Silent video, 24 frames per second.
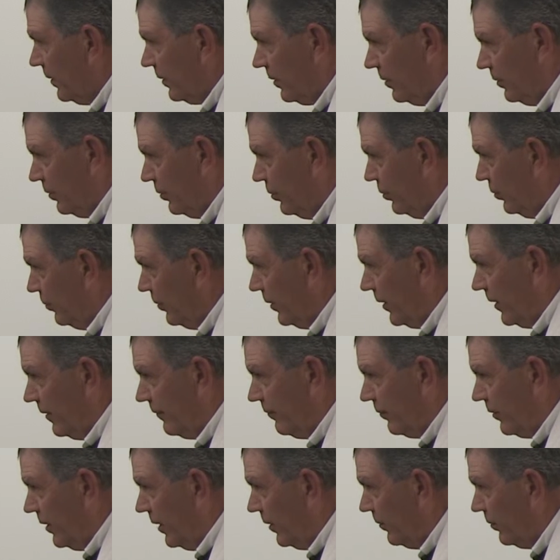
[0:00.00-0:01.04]
can do
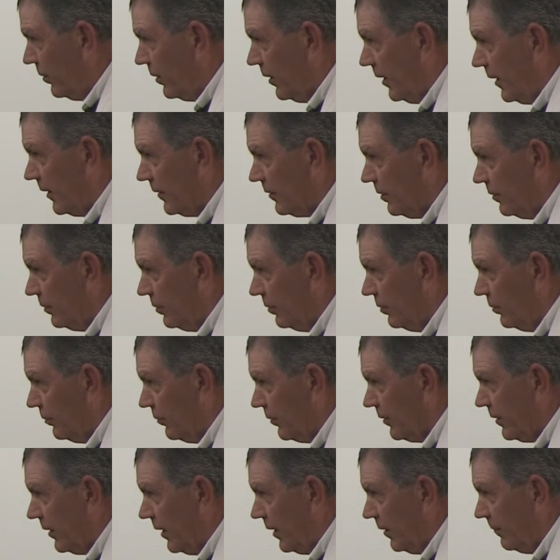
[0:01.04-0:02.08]
whatever they would like to do
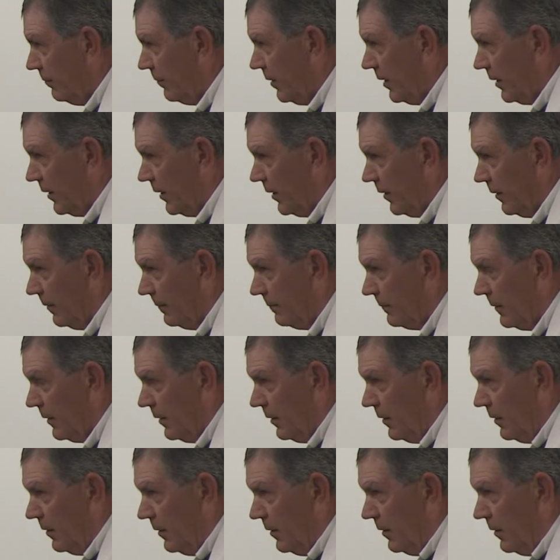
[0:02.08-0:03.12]
with that money.
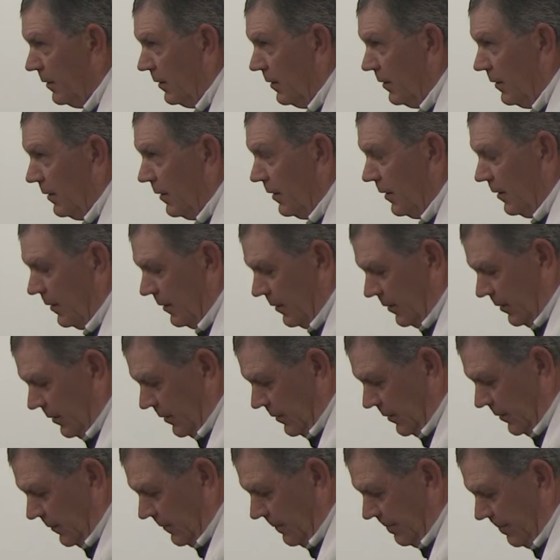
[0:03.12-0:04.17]
And
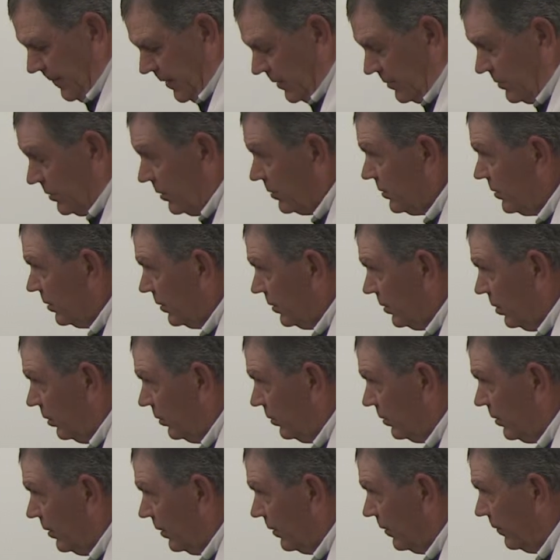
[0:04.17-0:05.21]
it's just a
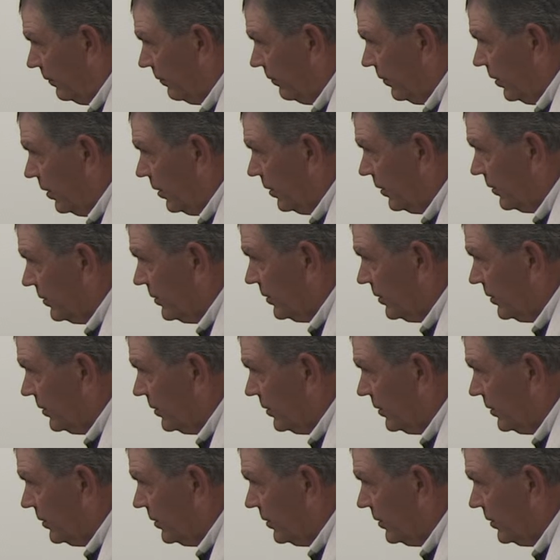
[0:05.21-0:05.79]
token of our